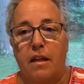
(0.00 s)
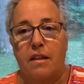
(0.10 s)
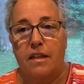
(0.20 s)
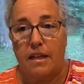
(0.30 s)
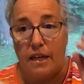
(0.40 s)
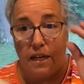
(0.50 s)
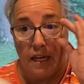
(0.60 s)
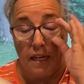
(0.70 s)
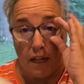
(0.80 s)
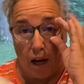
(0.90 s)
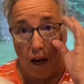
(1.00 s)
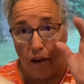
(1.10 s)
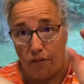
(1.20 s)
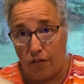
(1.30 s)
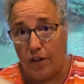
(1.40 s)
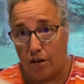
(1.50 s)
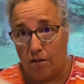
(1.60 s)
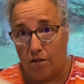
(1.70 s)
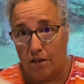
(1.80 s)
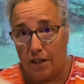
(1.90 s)
The key that I
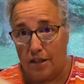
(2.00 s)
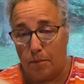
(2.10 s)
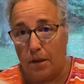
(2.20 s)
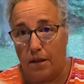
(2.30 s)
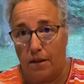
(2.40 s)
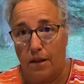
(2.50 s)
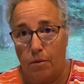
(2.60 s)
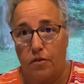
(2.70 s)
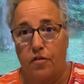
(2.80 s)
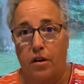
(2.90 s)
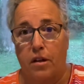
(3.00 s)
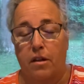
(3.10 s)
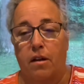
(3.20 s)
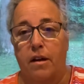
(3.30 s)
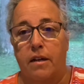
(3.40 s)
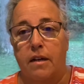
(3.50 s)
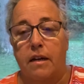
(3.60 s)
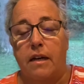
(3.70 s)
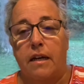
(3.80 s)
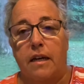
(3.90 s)
feel is the big thing with Frontline
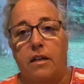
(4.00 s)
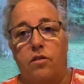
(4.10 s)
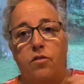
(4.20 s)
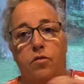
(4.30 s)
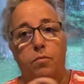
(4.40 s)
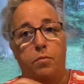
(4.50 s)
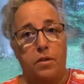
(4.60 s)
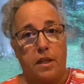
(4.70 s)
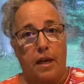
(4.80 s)
is you put the